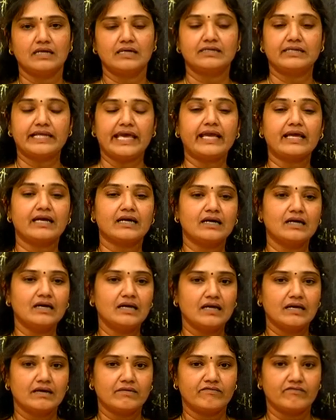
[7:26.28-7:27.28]
Take a
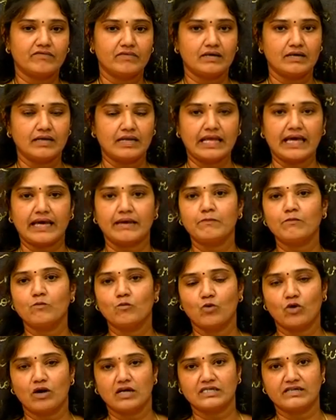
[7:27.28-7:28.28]

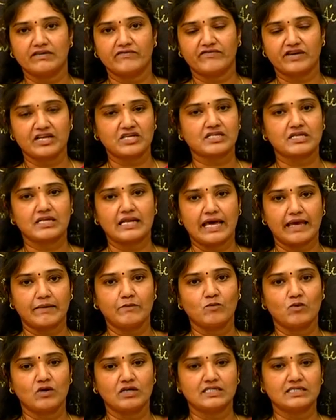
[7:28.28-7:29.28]
fresh lime
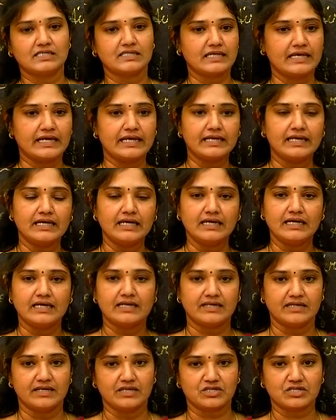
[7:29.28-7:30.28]
water in a
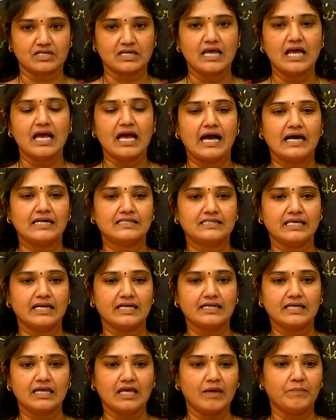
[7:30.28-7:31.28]
dish and
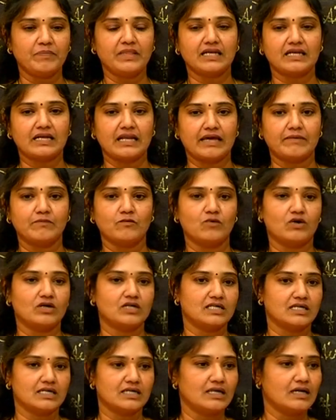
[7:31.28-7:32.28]
then keep that lime
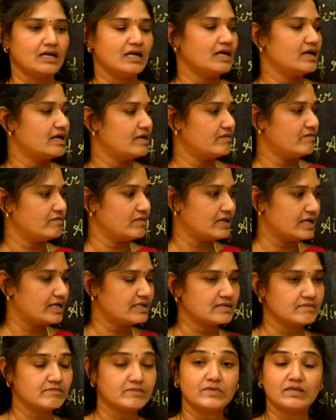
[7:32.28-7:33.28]
water
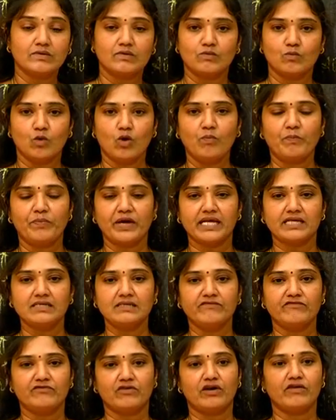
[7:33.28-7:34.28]
open
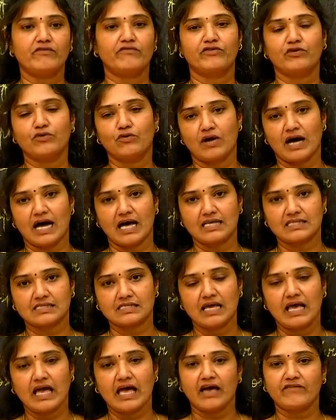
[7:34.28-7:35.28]
for few hours.
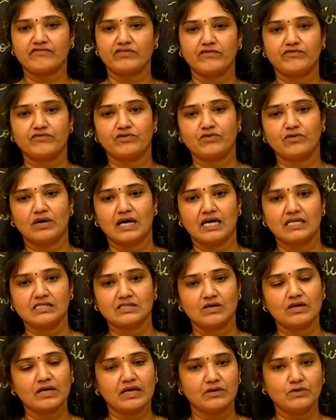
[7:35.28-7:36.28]
After few hours,
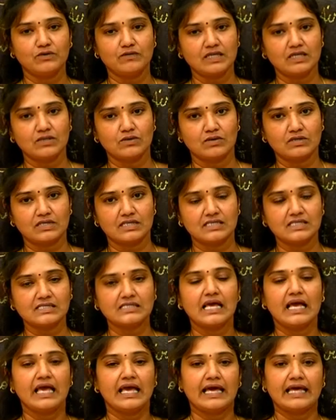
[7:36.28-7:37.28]
you will notice
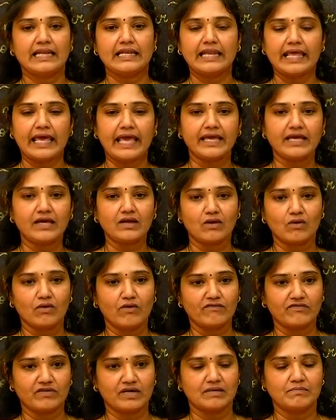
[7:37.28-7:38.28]
a layer
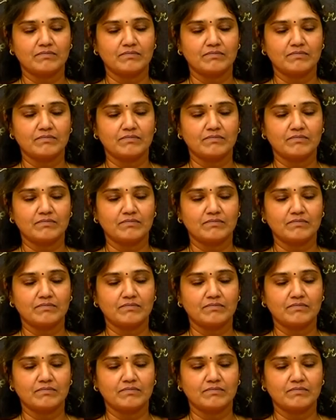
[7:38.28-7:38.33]
of